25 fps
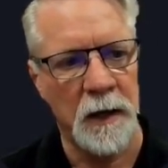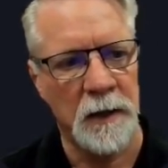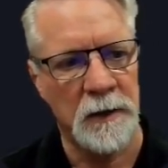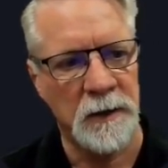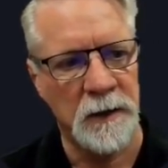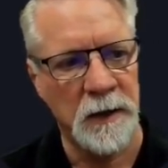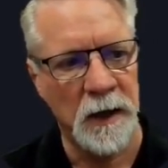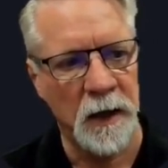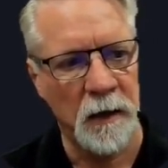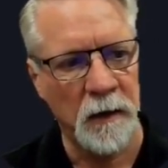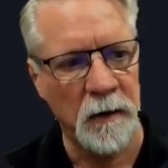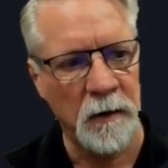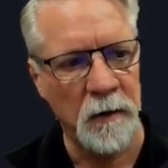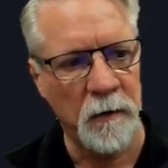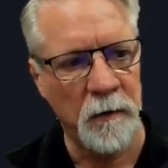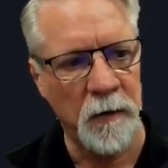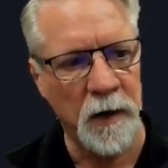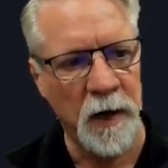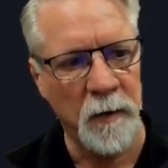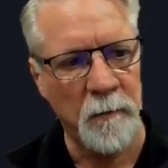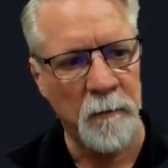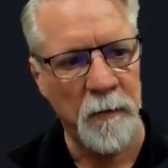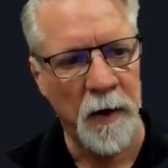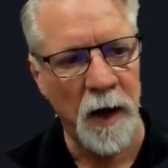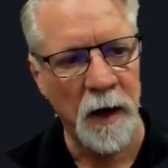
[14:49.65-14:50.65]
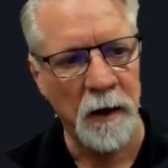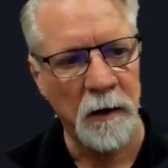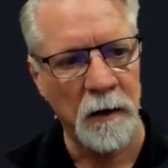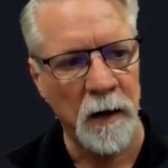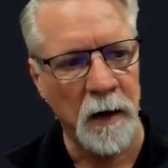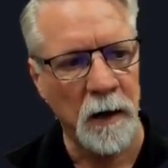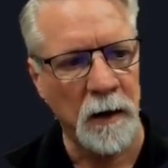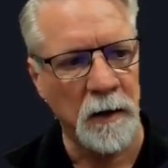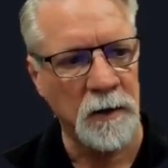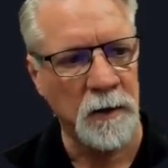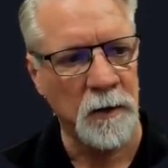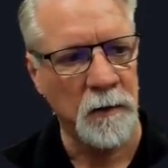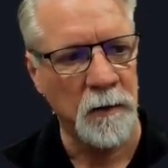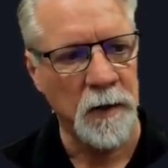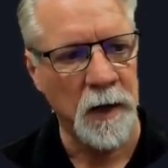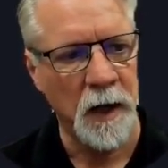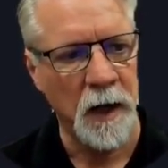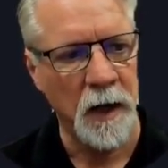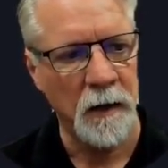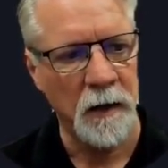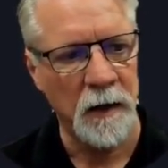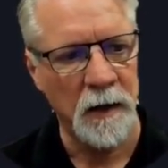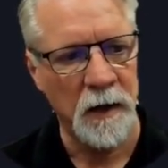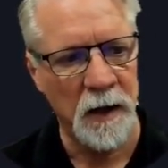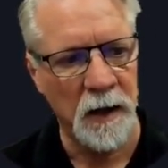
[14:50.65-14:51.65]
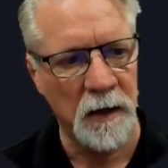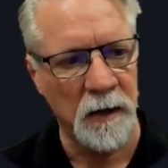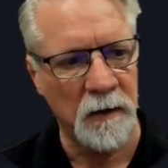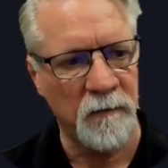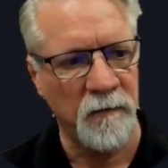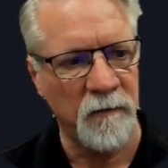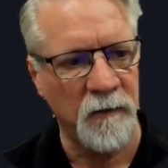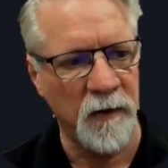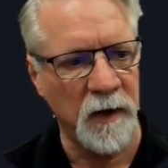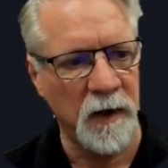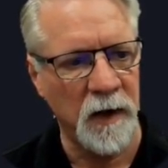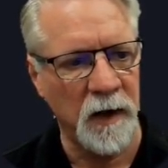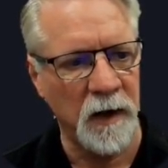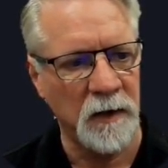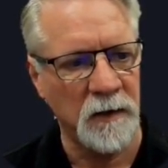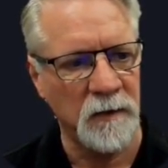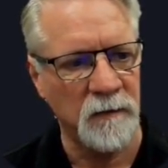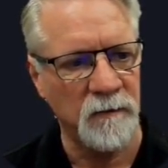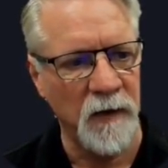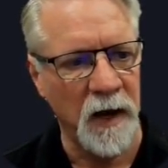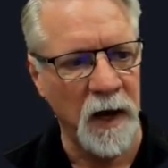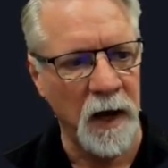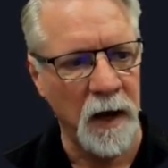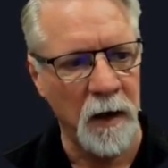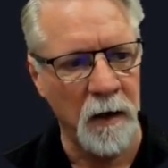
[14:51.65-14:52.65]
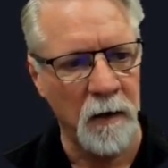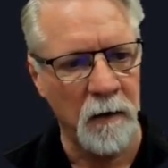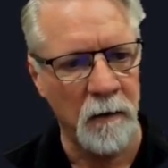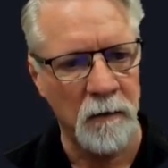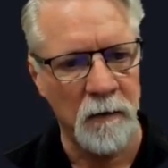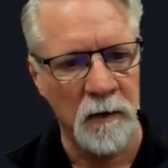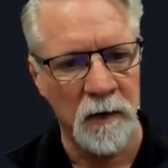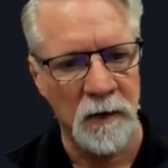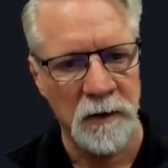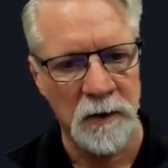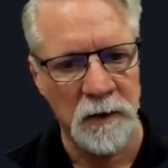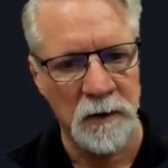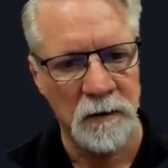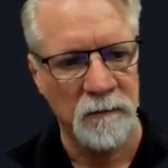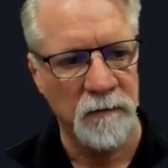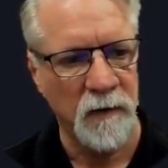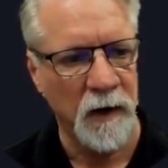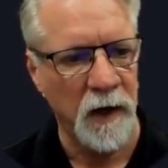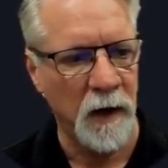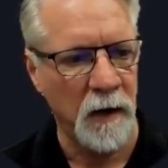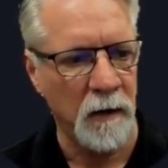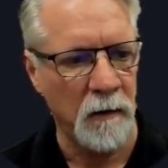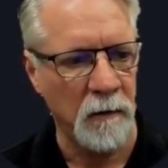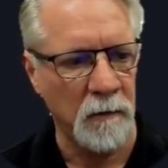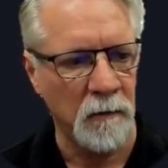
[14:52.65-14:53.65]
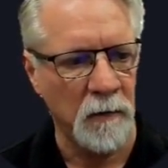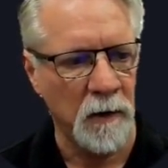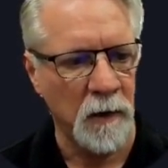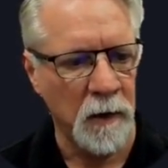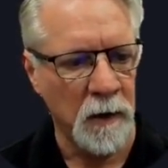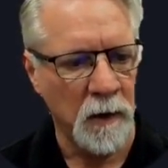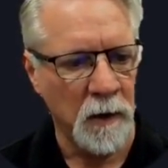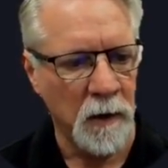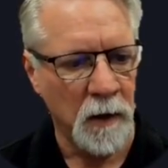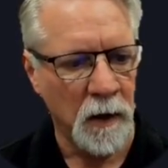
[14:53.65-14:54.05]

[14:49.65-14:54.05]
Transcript: It's telling you, okay, Python is okay, the get is found, this is found,